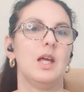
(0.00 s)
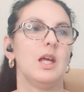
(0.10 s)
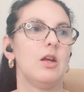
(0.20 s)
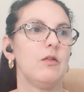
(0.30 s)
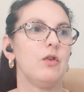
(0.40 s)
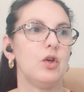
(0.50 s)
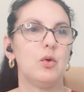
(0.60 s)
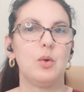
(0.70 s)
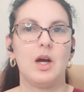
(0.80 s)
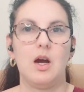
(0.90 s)
if you
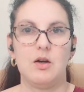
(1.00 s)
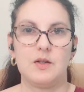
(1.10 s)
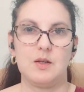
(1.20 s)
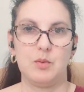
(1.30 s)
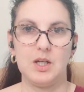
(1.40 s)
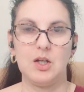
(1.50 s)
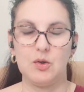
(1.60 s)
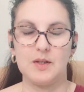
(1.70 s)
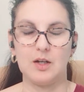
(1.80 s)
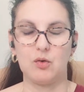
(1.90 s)
are somebody
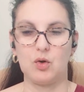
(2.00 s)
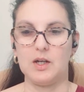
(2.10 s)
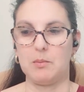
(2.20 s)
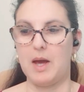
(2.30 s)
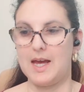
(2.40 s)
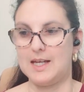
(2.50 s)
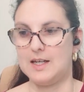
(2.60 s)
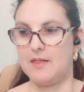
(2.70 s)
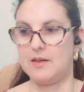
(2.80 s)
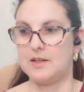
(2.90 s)
who's in chronic pain,
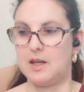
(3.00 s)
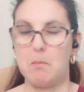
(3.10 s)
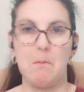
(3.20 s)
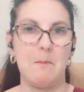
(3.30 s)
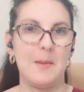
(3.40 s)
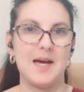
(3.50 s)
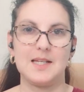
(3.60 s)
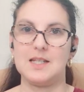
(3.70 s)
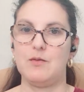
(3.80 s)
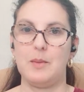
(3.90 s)
there's a
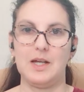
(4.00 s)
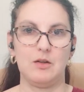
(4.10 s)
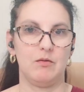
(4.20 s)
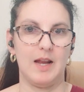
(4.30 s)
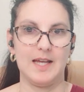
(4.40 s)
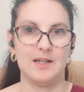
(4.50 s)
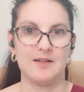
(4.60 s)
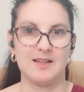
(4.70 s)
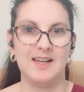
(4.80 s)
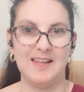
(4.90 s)
massive amount of
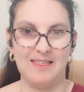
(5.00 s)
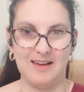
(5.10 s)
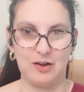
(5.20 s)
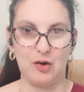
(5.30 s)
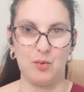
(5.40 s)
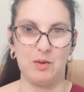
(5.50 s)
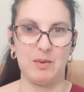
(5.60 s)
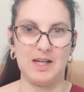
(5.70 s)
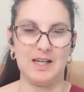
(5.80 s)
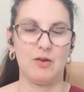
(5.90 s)
layers that go with
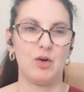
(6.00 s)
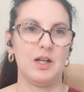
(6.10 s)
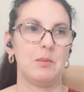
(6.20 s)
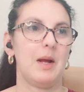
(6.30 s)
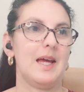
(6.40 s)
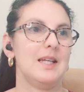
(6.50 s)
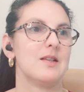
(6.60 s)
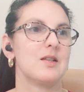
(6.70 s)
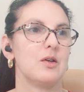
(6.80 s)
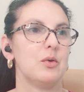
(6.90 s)
being in chronic pain.
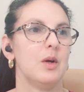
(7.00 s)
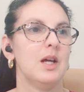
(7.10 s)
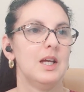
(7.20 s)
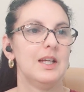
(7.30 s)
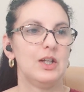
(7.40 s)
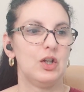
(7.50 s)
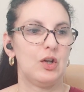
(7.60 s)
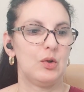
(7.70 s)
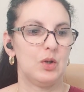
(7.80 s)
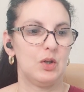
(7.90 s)
So, you
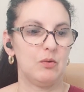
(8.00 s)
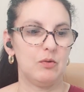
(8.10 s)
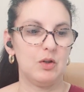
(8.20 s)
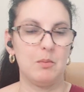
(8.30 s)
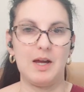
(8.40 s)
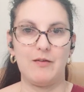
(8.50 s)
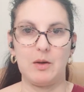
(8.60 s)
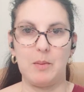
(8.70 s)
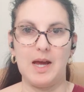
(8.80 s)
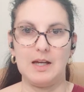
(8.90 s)
know, you may have had
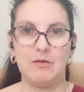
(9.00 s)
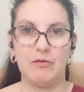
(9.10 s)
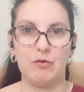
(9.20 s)
pain